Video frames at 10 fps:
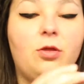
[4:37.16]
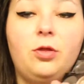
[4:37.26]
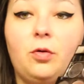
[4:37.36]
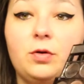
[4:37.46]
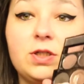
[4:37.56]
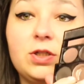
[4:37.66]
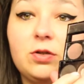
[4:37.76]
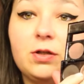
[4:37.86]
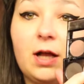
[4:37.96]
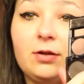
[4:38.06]
those
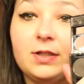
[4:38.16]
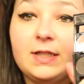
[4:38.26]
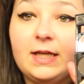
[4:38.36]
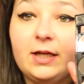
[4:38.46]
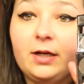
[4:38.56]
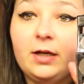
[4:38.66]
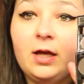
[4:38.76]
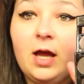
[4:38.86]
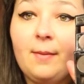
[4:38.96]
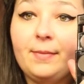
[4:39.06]
two colours here,
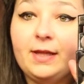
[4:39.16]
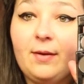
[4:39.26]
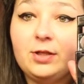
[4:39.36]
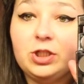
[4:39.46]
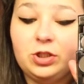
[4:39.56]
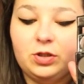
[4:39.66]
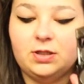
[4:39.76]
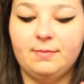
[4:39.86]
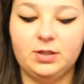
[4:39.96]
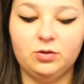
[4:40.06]
but now I just
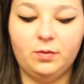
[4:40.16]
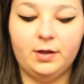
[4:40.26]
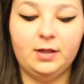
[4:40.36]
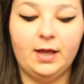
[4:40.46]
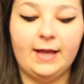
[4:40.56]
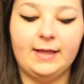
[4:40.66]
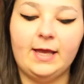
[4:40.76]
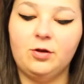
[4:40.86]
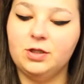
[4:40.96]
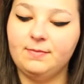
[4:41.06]
use the middle one, and
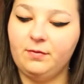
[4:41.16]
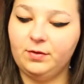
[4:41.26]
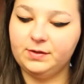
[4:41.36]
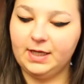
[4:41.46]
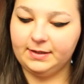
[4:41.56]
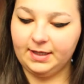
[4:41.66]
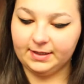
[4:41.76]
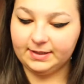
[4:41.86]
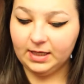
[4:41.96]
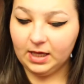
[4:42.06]
I use my Real
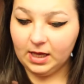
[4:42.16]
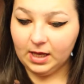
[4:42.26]
Techniques.